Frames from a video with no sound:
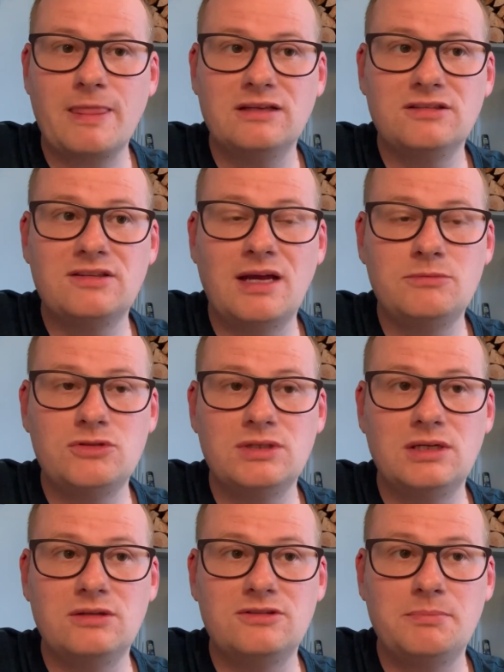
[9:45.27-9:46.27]
As I say, I'm
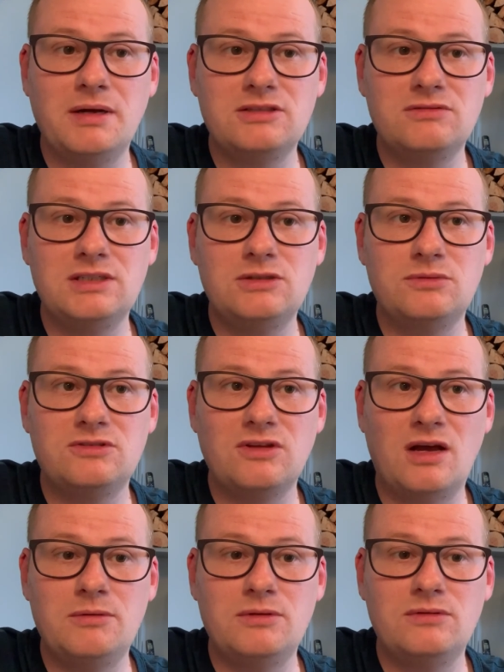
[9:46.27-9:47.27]
doing it as a buddy read with
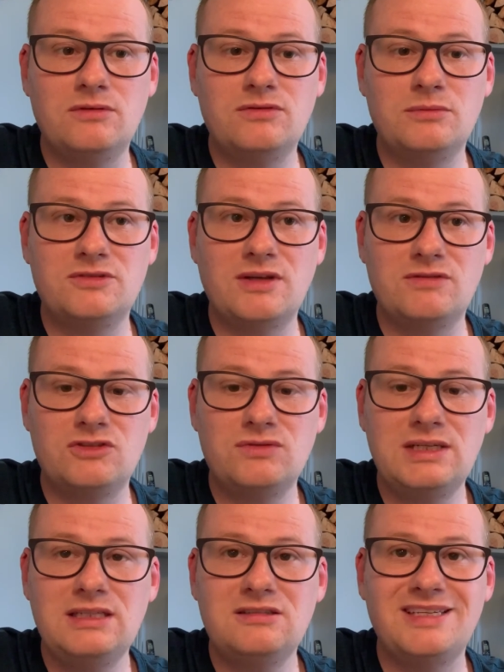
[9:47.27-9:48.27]
Simon from Savage
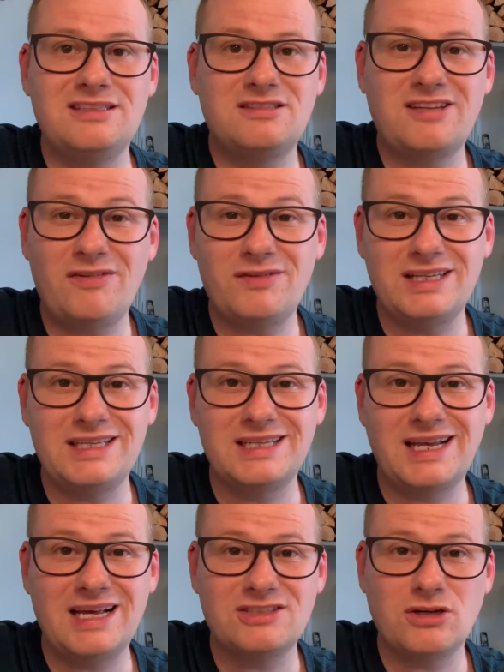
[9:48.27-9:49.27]
Reads. He's definitely going
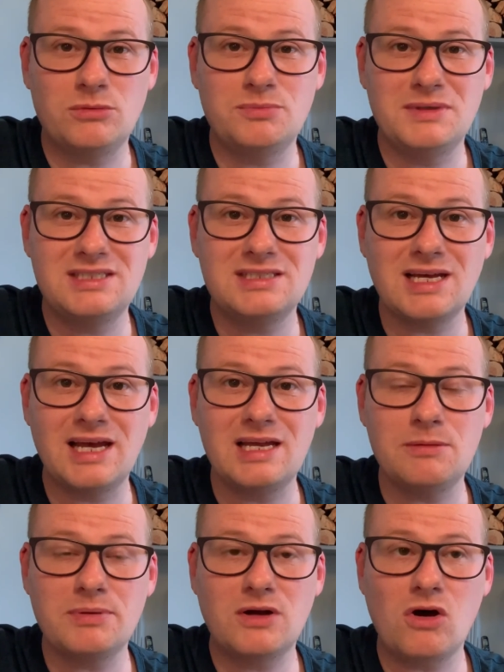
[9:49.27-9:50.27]
to catch up with me
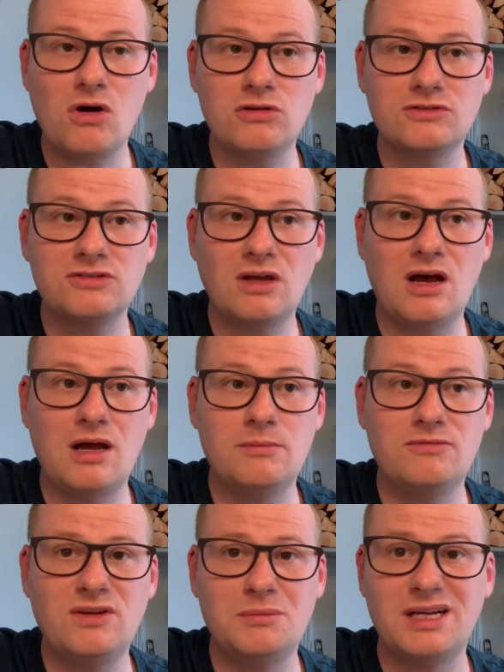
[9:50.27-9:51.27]
today because
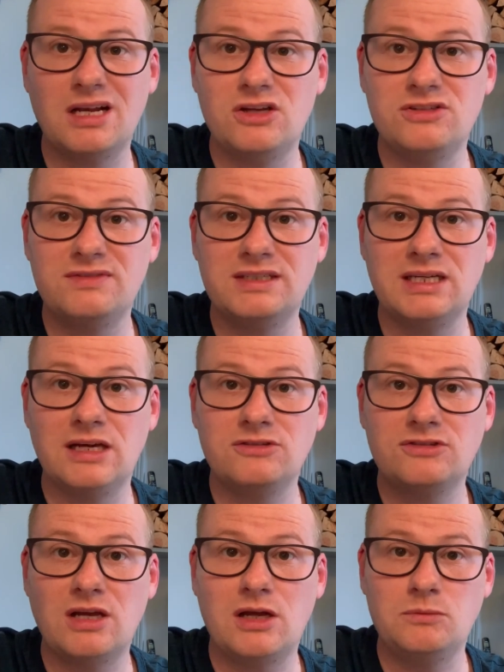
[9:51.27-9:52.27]
I'm filming a load of videos,
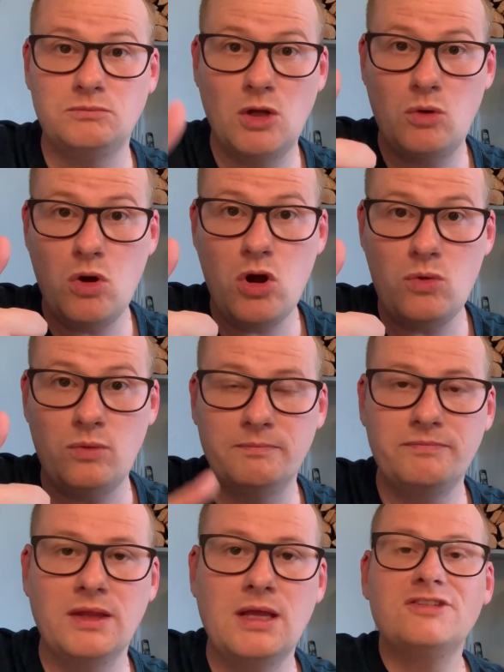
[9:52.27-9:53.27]
so woohoo!
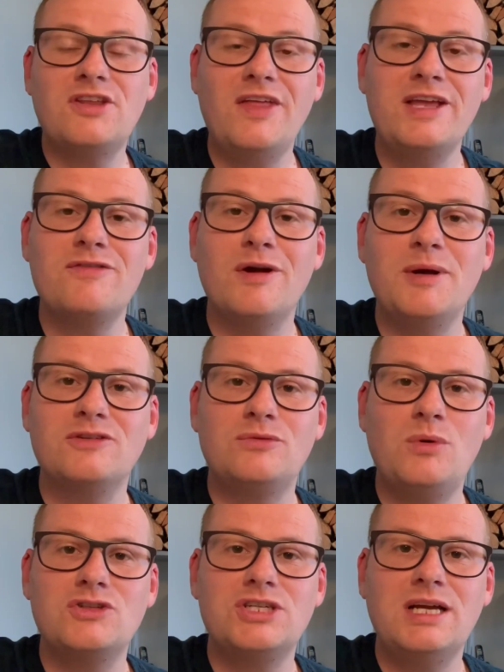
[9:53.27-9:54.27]
So thank you very much
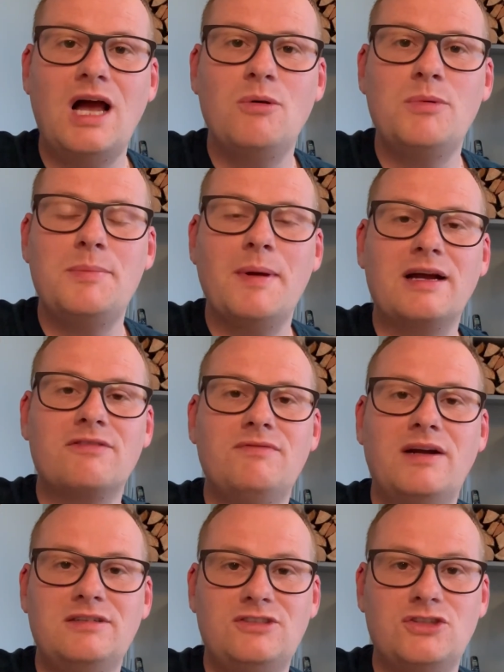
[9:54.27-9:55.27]
for watching. I'll be back
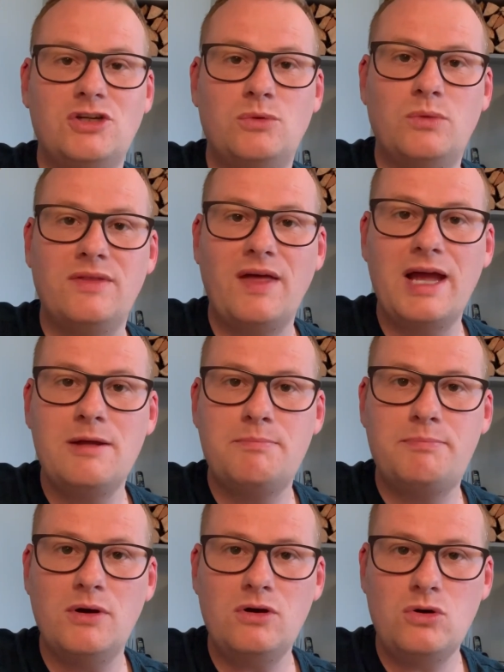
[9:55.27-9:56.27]
very soon with a
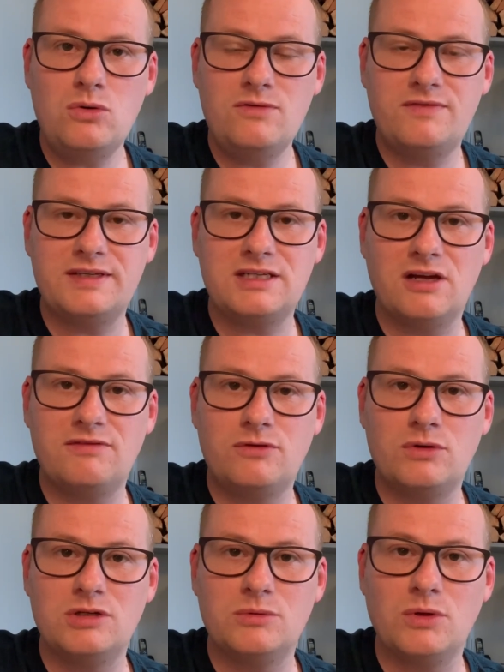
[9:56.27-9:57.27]
book haul video
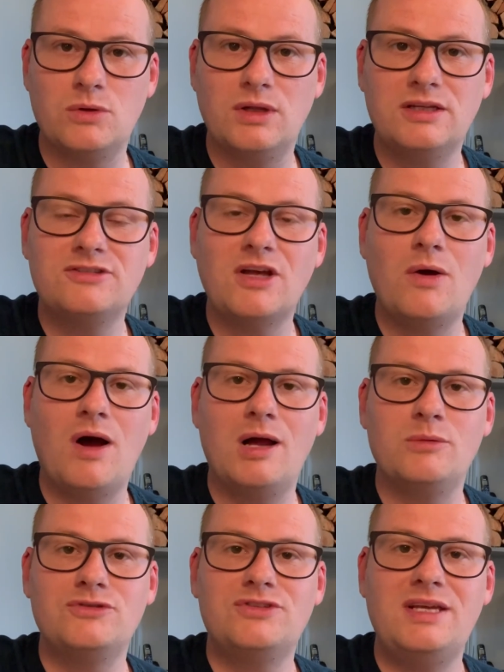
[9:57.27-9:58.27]
for you all, so
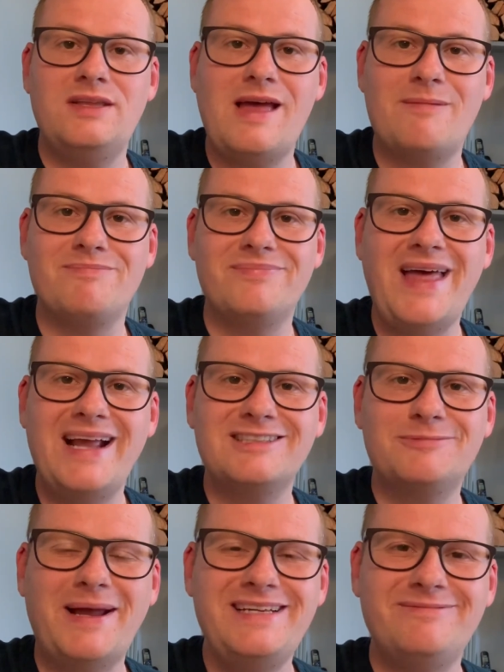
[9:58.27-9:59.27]
I will see you then.
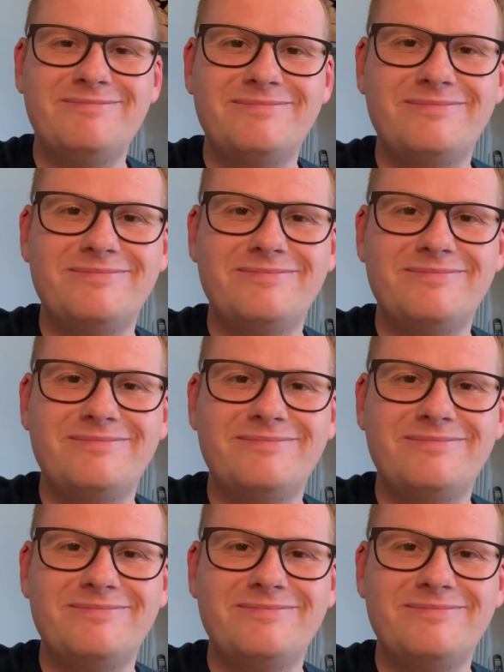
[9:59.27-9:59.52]
Thanks, bye!